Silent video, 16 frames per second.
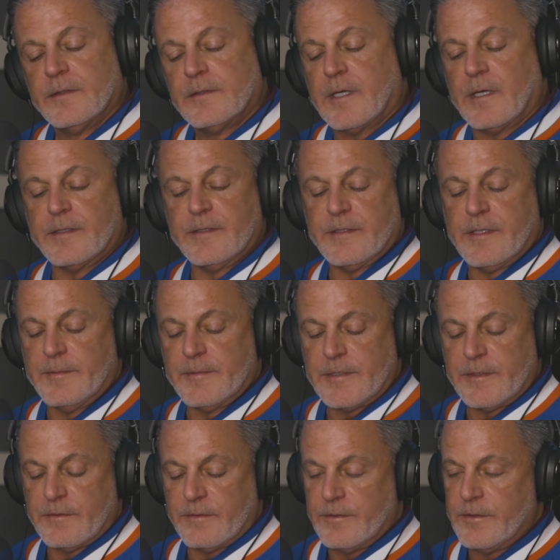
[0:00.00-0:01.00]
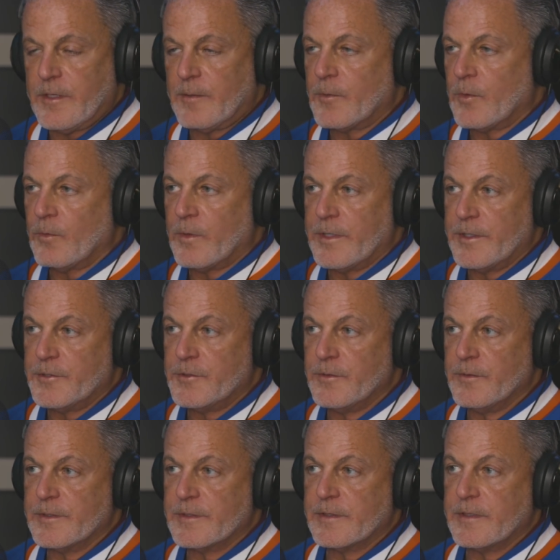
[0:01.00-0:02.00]
talking to them and said their number one
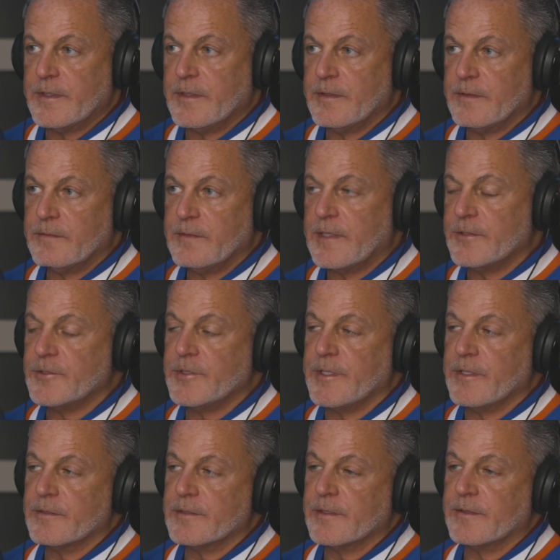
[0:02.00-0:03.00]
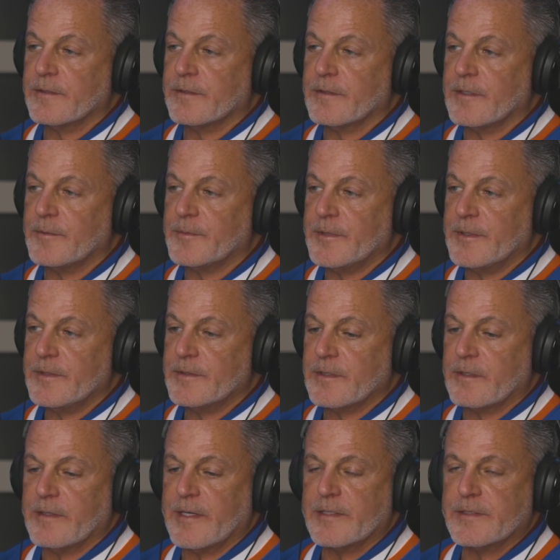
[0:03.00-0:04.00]
issue is the engineers at their companies
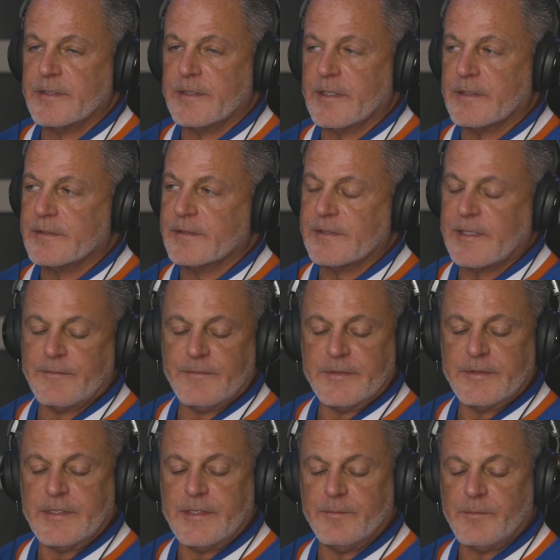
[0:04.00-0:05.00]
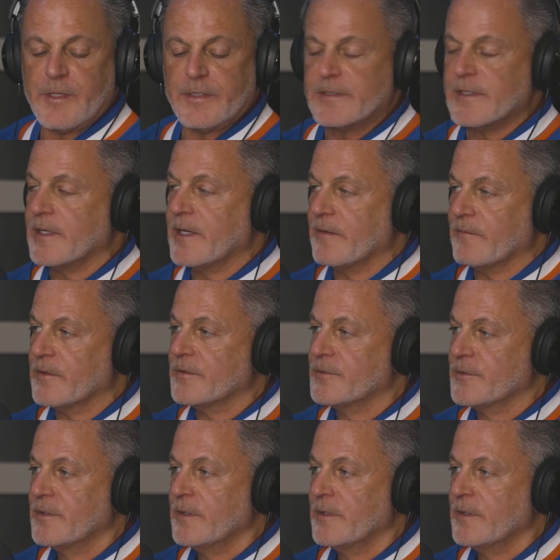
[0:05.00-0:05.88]
are lasting on 17 months on average.